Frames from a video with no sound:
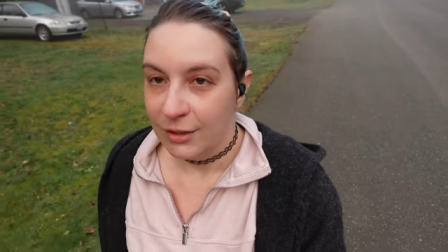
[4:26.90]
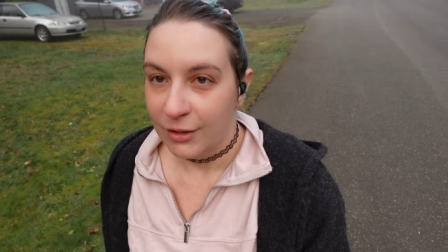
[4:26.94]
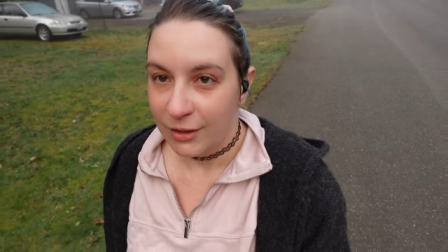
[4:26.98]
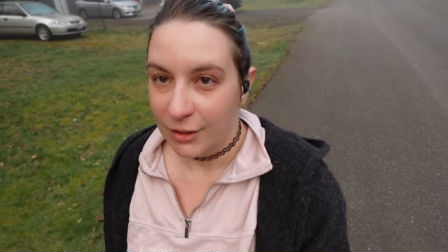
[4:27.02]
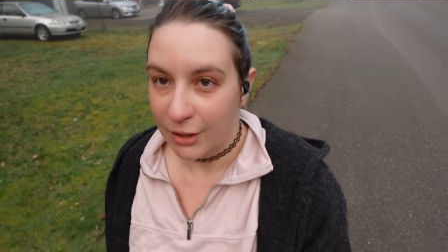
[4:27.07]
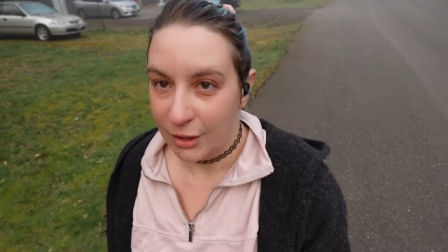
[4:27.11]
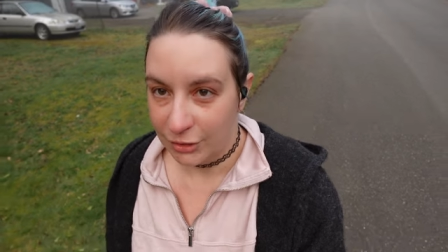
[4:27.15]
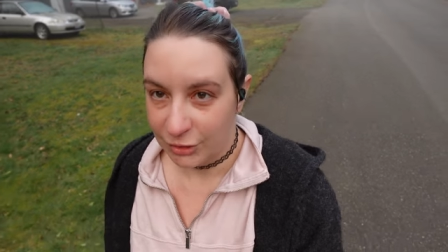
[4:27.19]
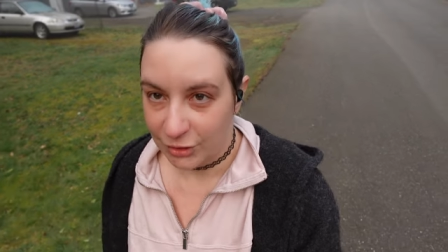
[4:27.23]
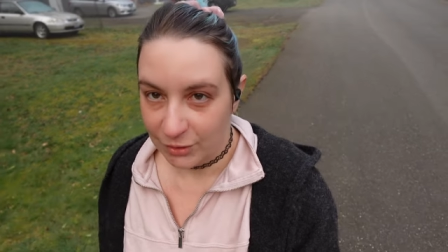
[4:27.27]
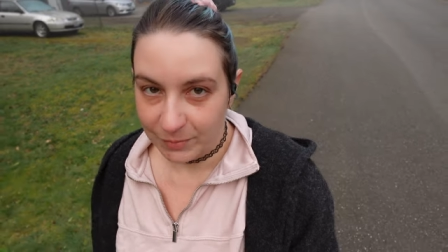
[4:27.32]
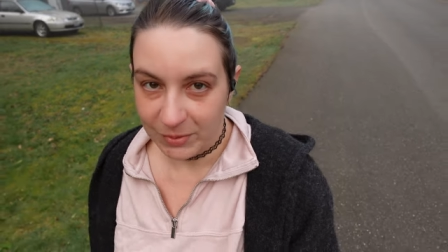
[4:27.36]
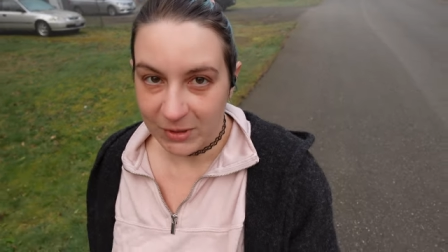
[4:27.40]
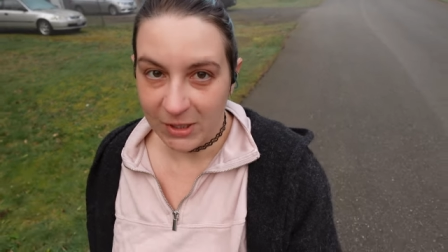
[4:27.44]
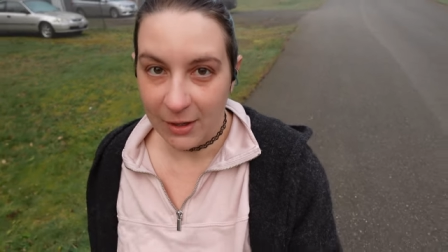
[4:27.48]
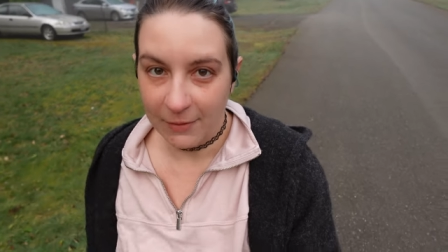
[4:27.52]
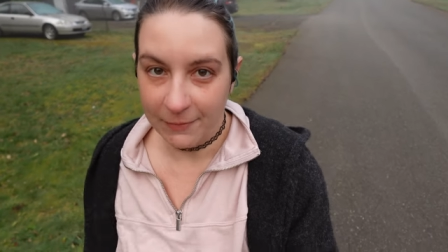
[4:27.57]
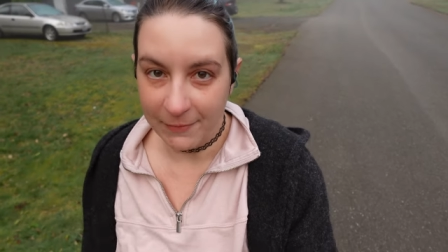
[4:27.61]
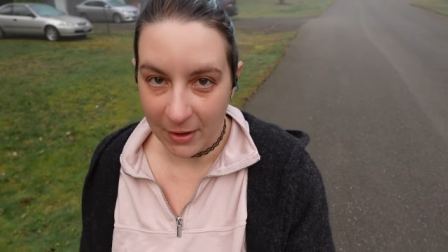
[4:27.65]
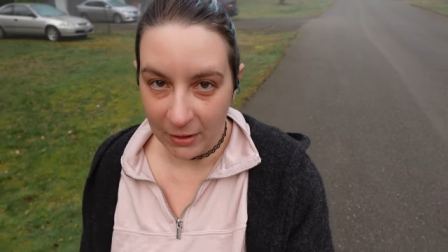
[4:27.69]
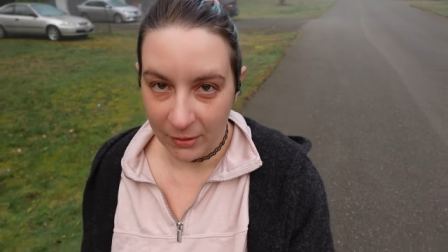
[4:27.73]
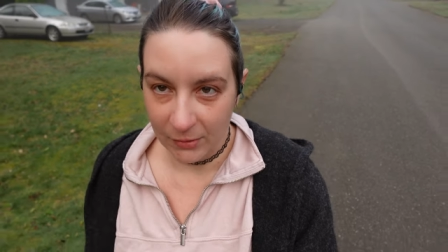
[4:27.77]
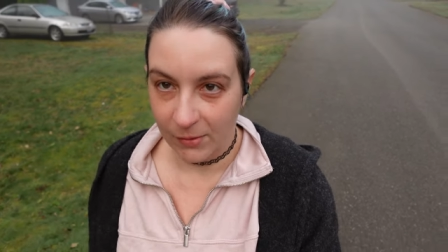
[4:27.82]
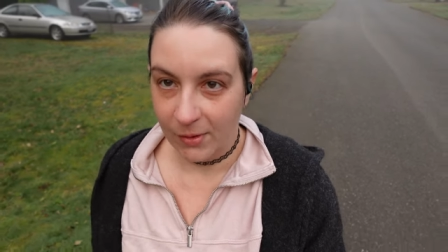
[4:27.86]
there should be a
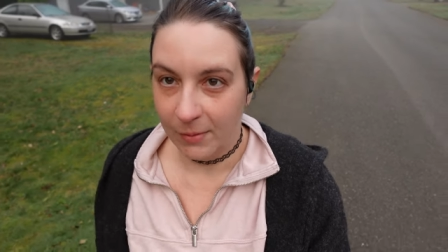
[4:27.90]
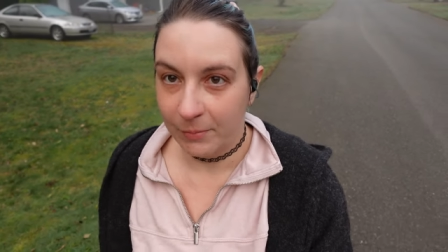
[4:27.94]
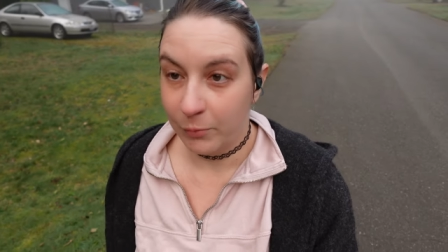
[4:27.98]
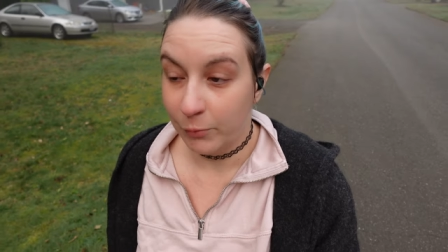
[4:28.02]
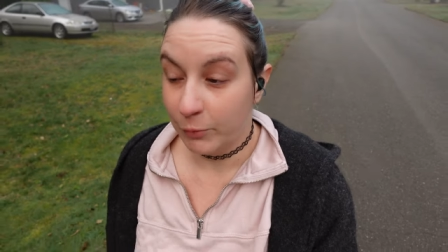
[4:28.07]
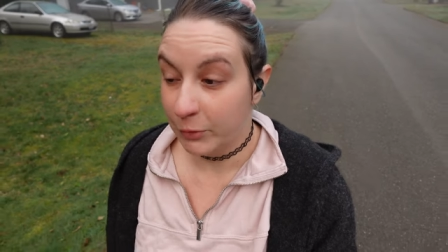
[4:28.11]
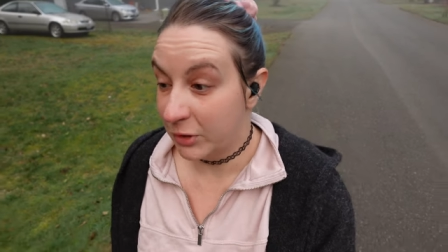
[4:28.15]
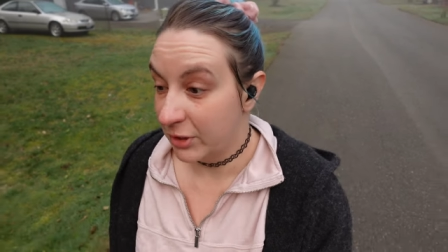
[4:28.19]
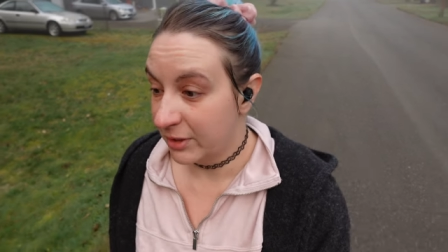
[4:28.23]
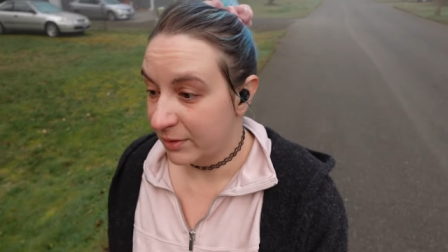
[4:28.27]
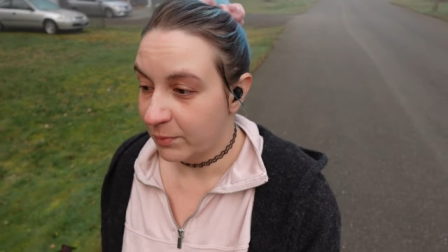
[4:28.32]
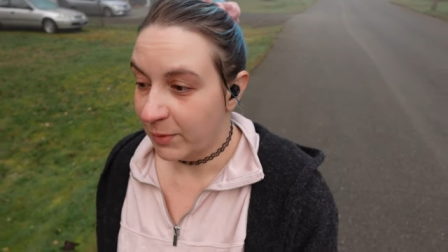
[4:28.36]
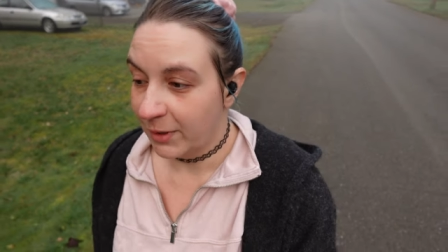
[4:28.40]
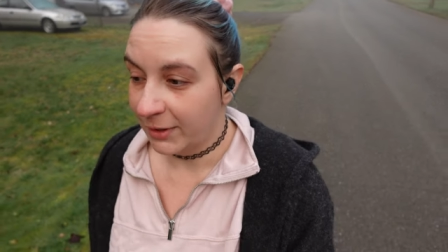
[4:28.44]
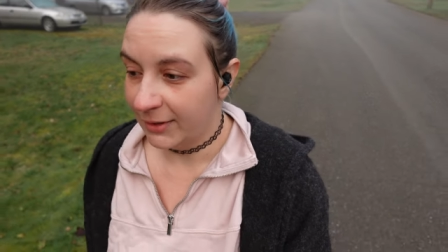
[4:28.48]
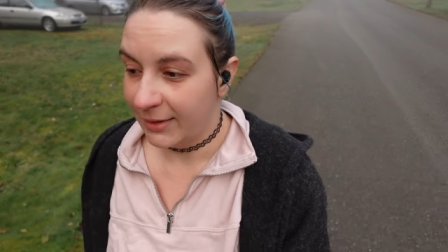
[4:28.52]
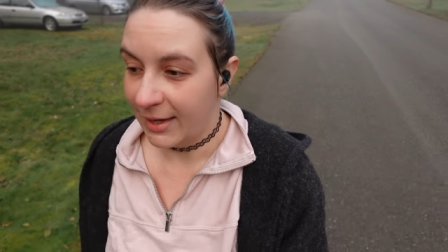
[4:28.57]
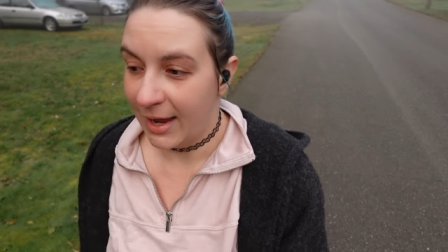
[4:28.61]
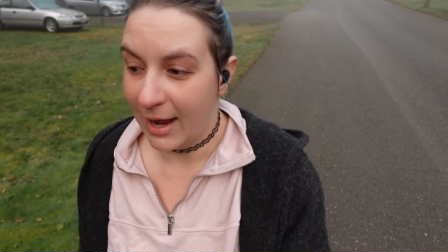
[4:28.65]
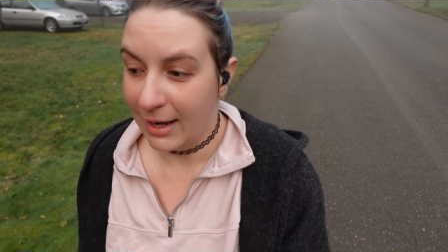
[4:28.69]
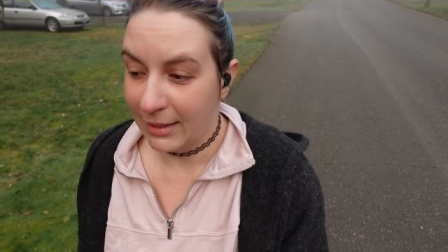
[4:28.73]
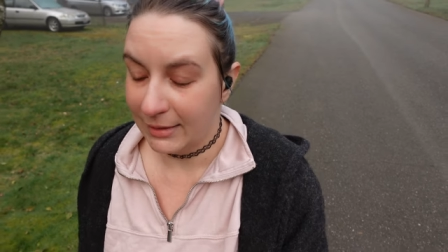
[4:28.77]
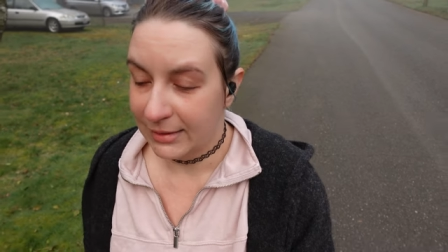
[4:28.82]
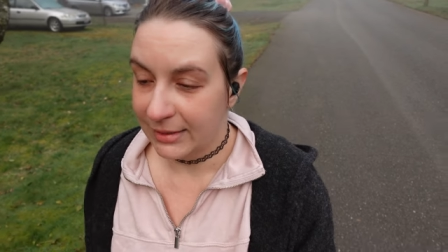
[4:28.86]
follow-up, which is what
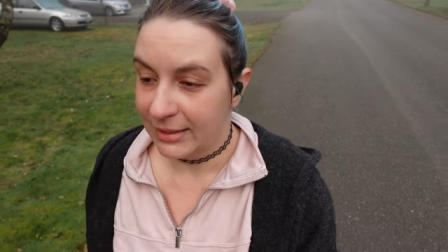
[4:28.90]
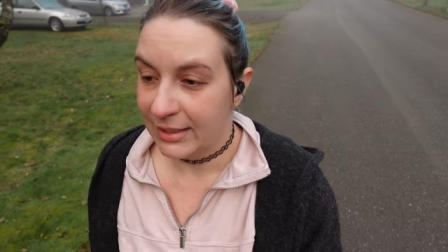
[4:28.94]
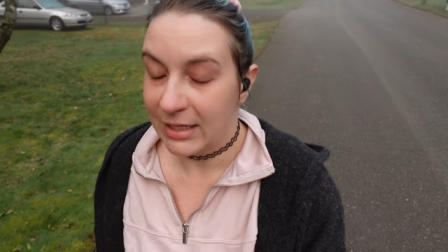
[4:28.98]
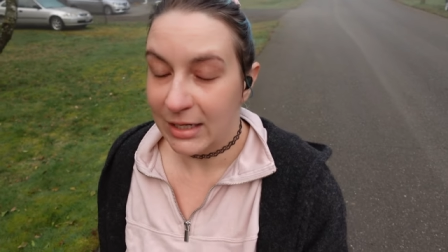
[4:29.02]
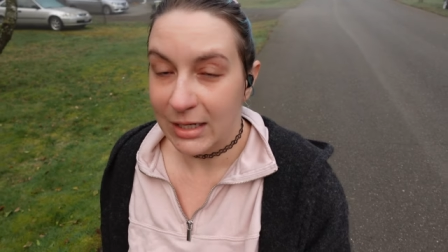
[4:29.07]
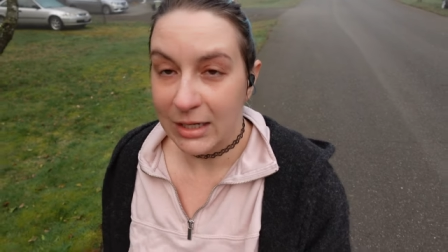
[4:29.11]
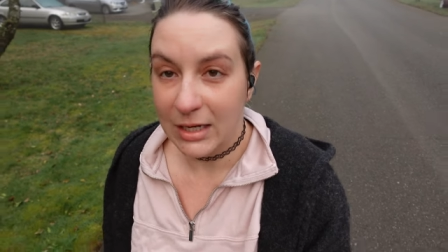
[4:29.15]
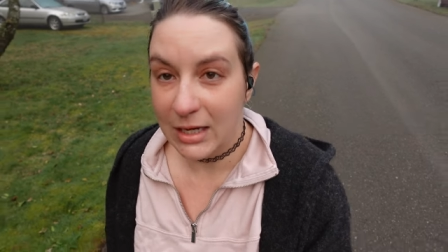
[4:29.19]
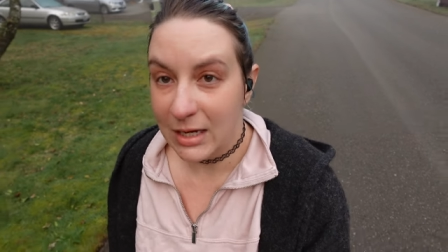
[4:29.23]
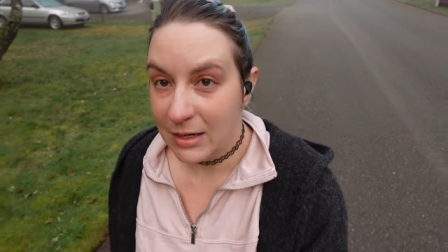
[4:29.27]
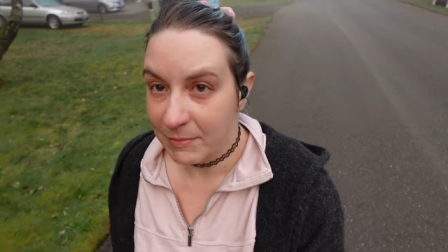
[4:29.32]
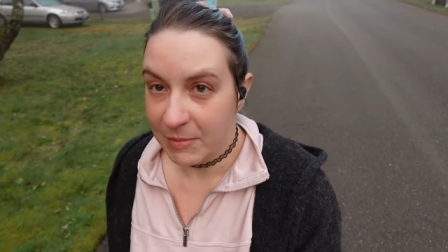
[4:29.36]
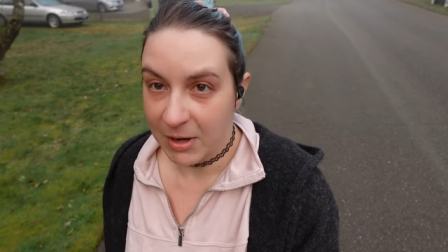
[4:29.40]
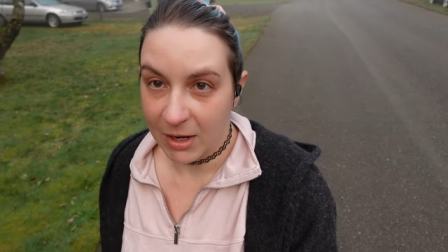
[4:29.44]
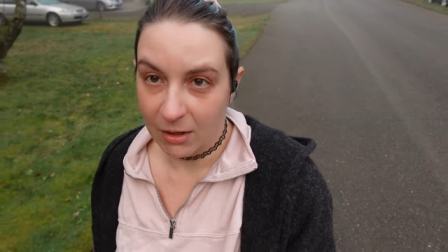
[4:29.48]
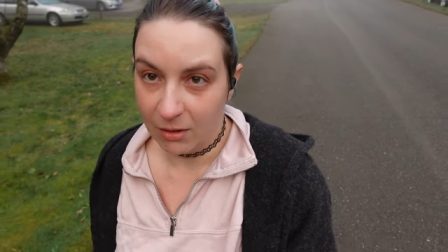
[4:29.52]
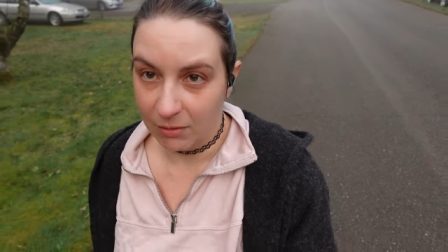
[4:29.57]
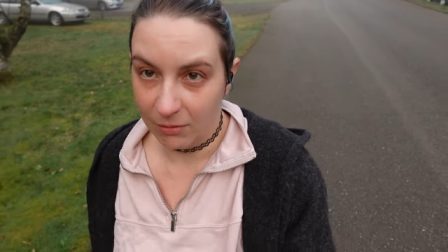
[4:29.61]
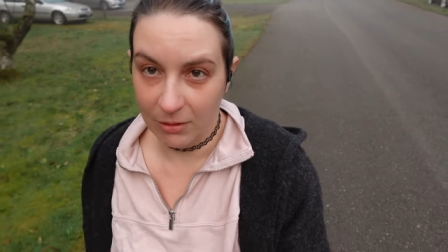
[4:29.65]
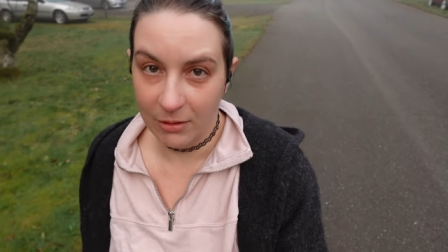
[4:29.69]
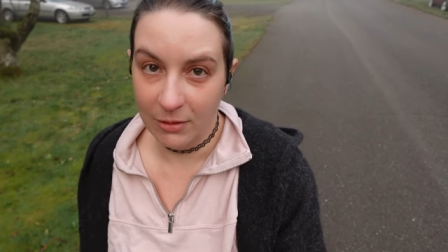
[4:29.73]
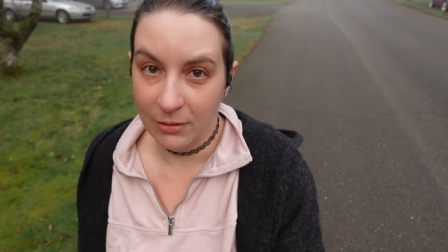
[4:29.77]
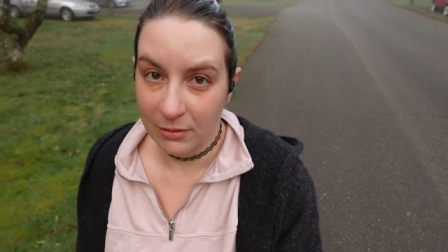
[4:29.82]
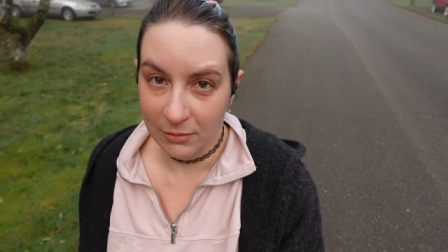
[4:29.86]
that
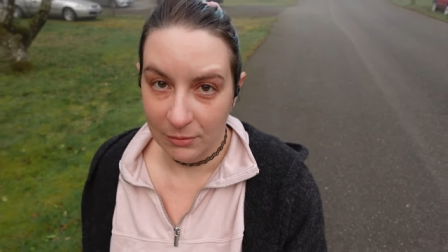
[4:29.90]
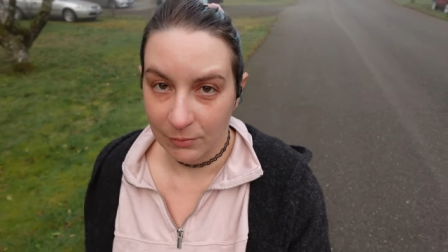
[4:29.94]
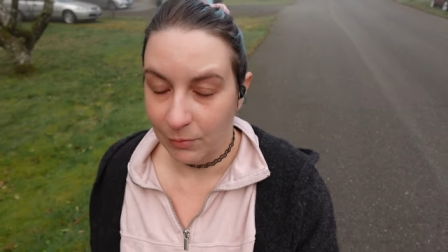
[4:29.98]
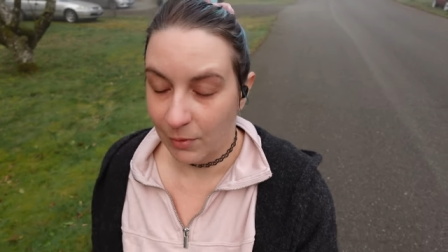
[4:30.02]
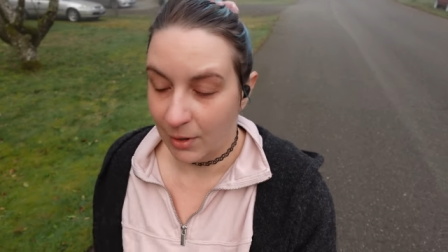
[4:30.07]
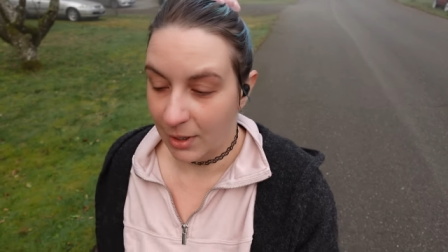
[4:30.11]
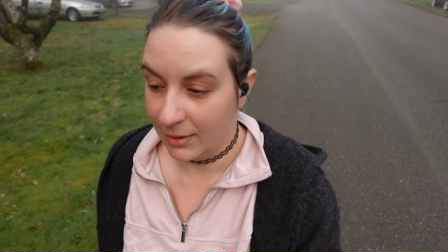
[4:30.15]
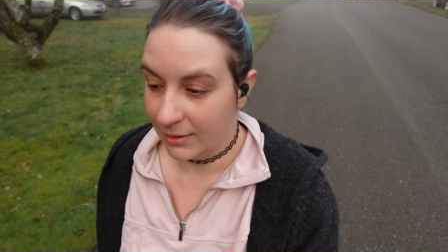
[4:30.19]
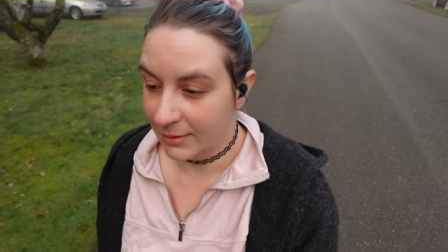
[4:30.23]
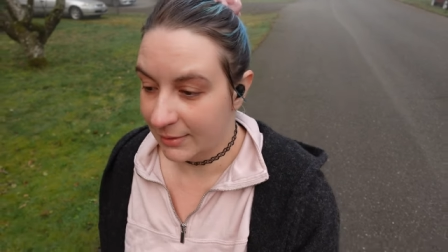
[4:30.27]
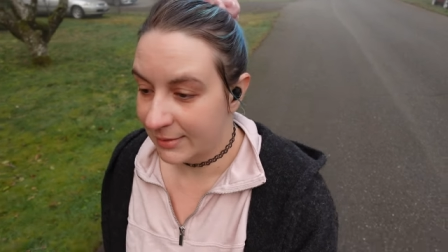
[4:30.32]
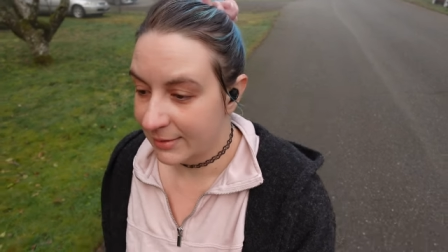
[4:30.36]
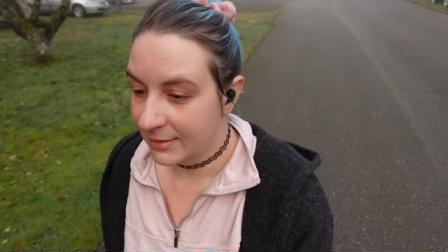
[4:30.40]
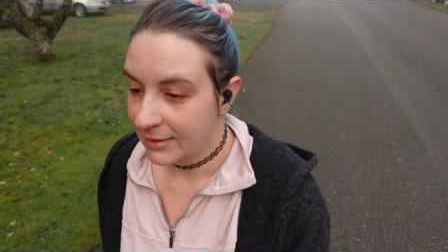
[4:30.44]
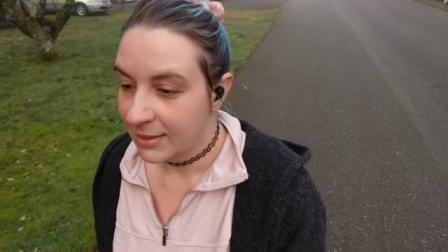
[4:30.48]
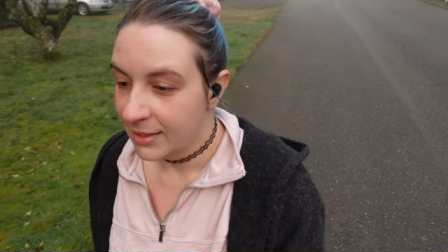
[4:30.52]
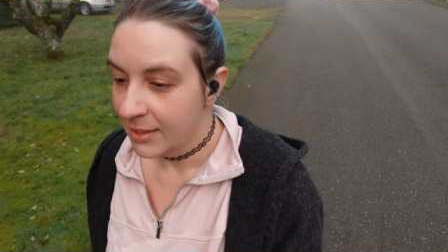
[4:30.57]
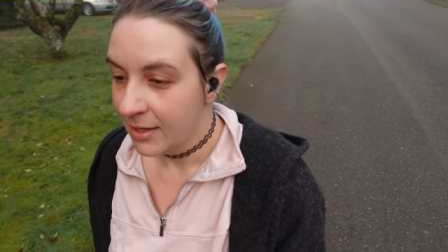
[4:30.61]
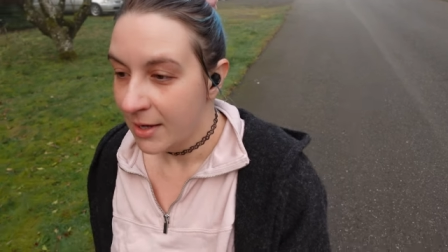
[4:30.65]
email was,